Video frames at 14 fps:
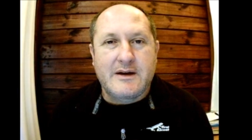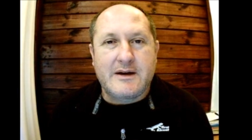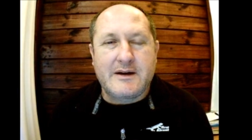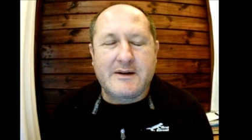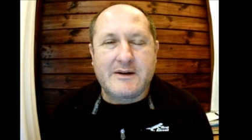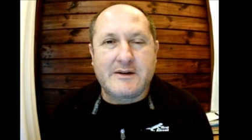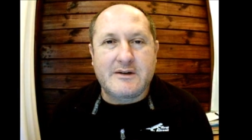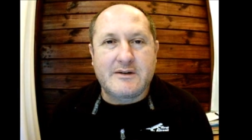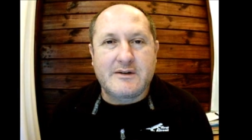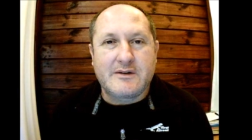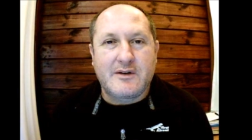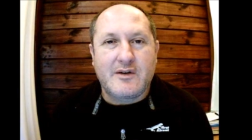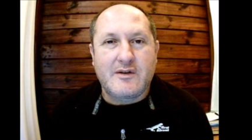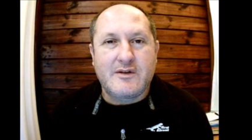uh,
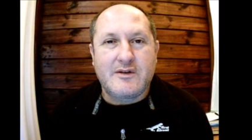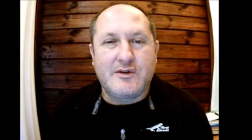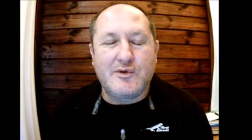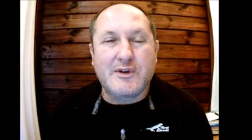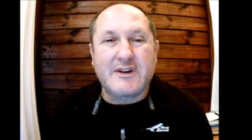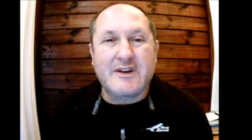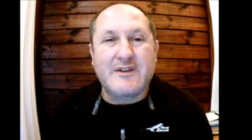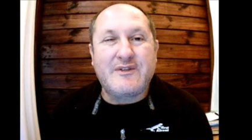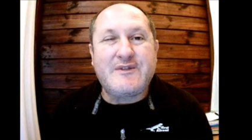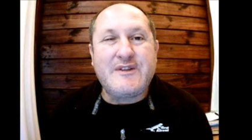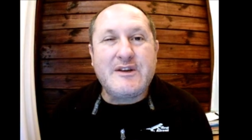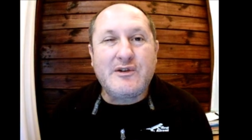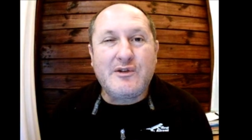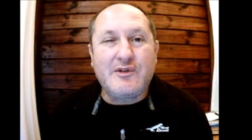you're going to
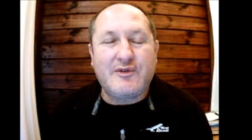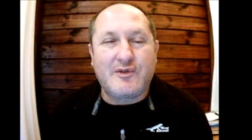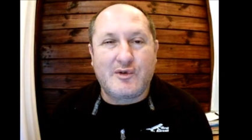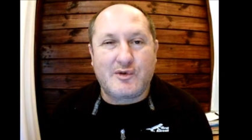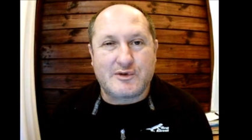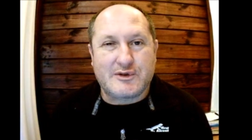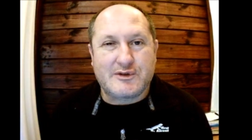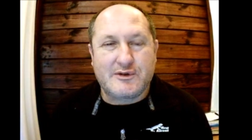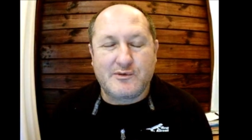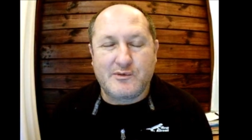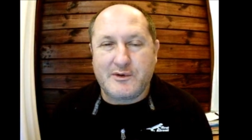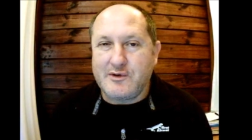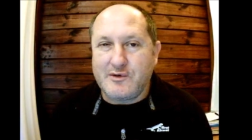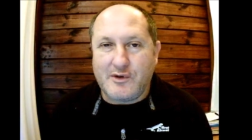feel forced
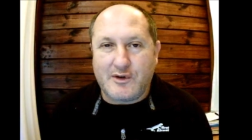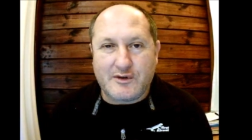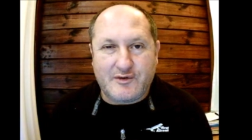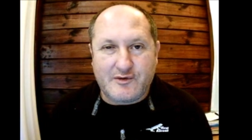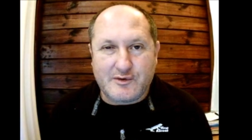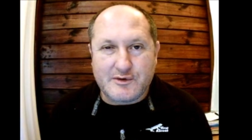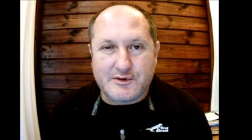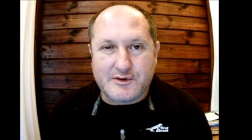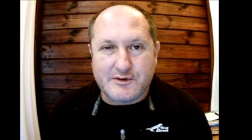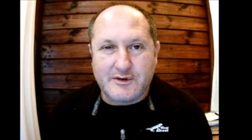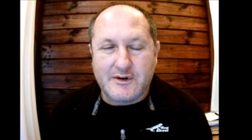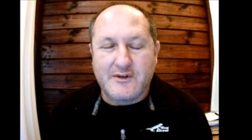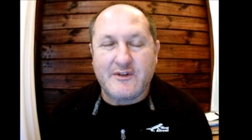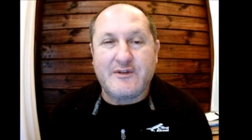when you're not forced,
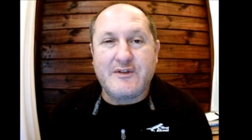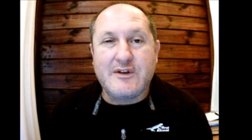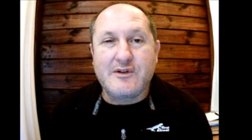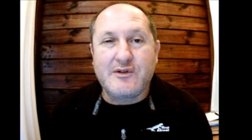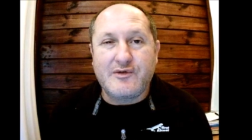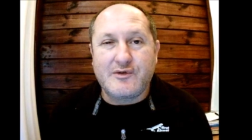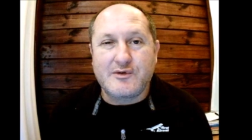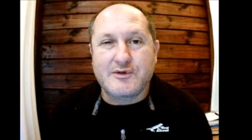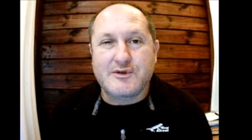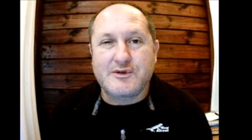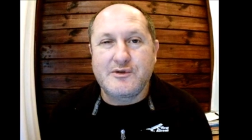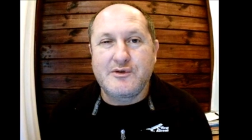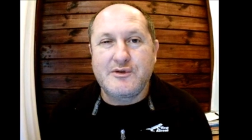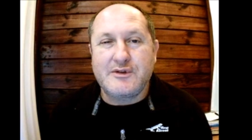feel forced
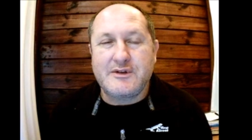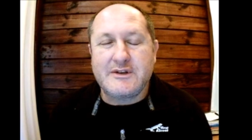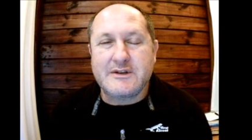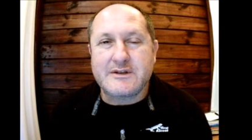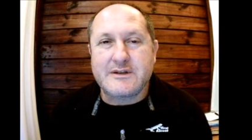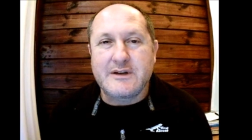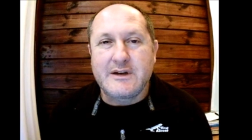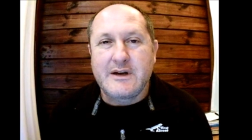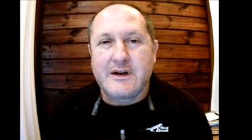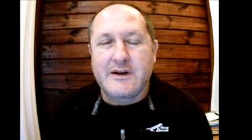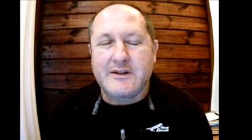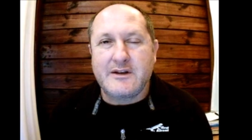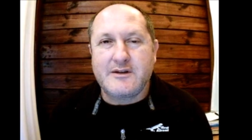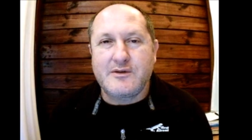to do things
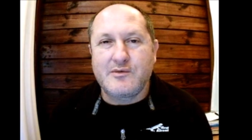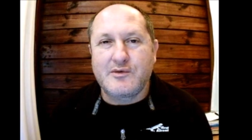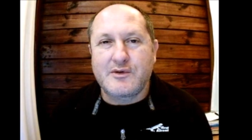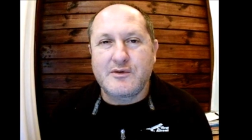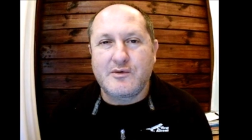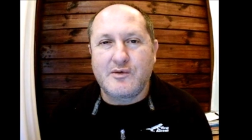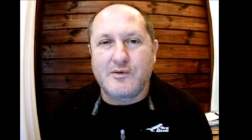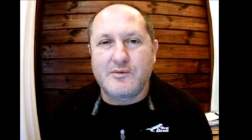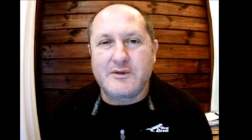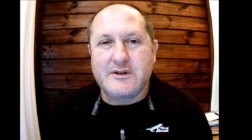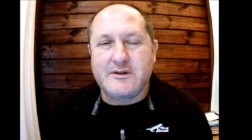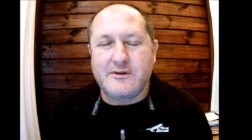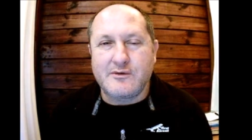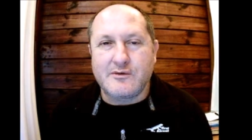that you wouldn't
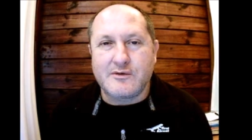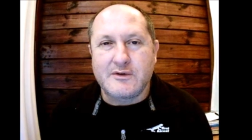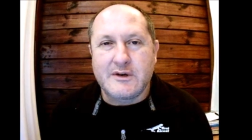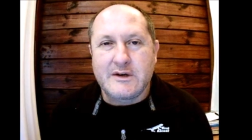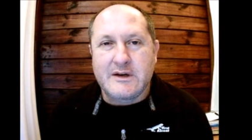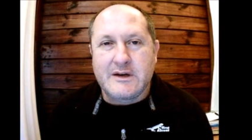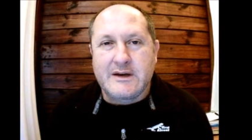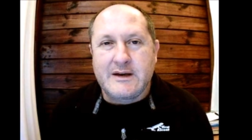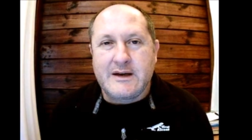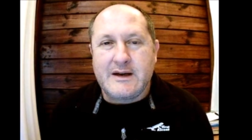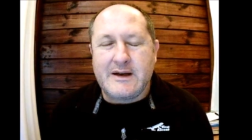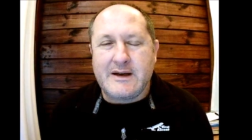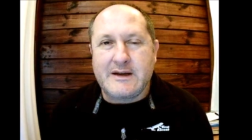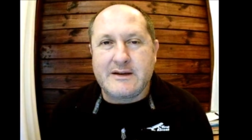normally do.
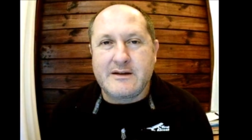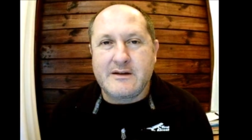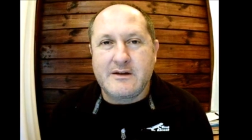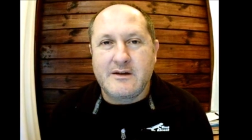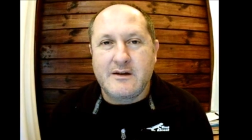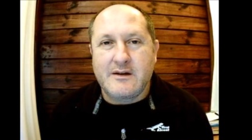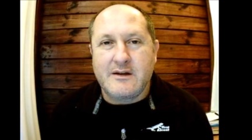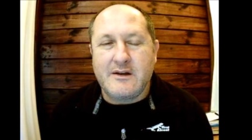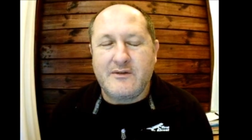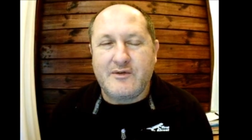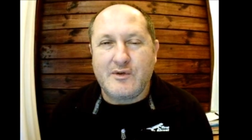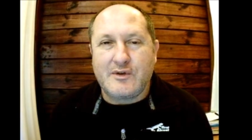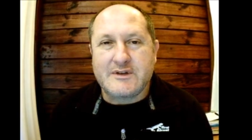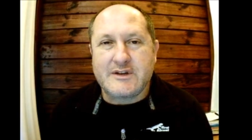And
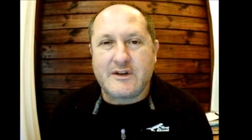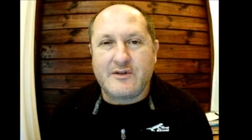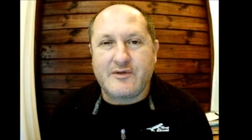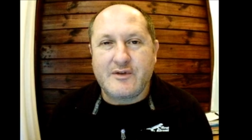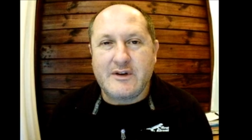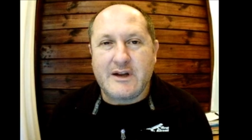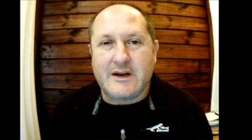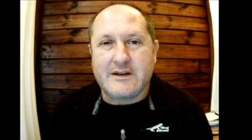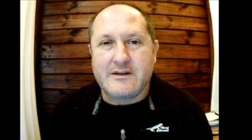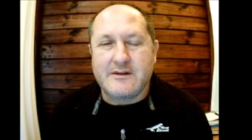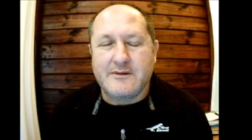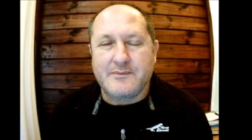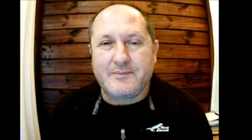if you are self reliant